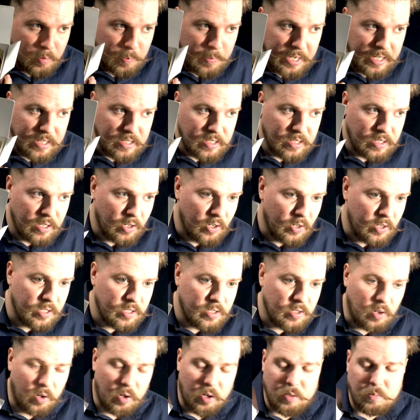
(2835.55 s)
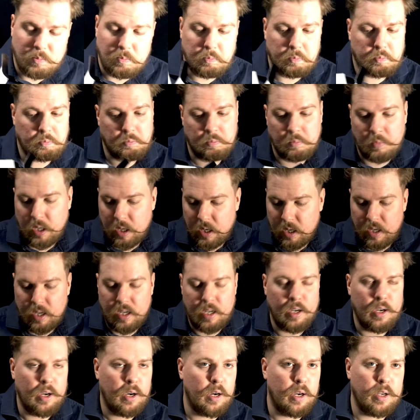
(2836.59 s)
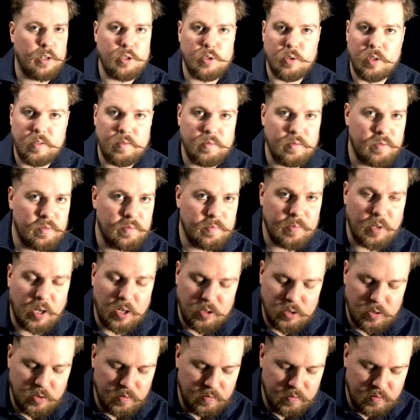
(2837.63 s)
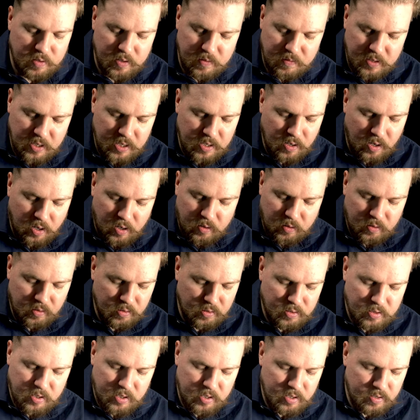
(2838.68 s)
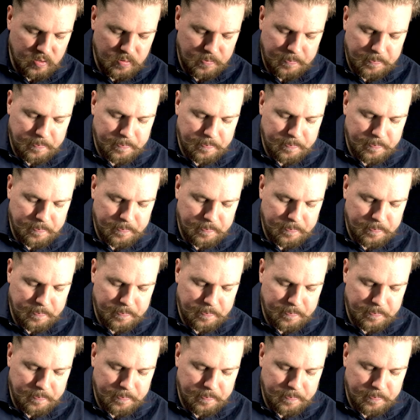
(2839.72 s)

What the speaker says: Manceras are $150, you know,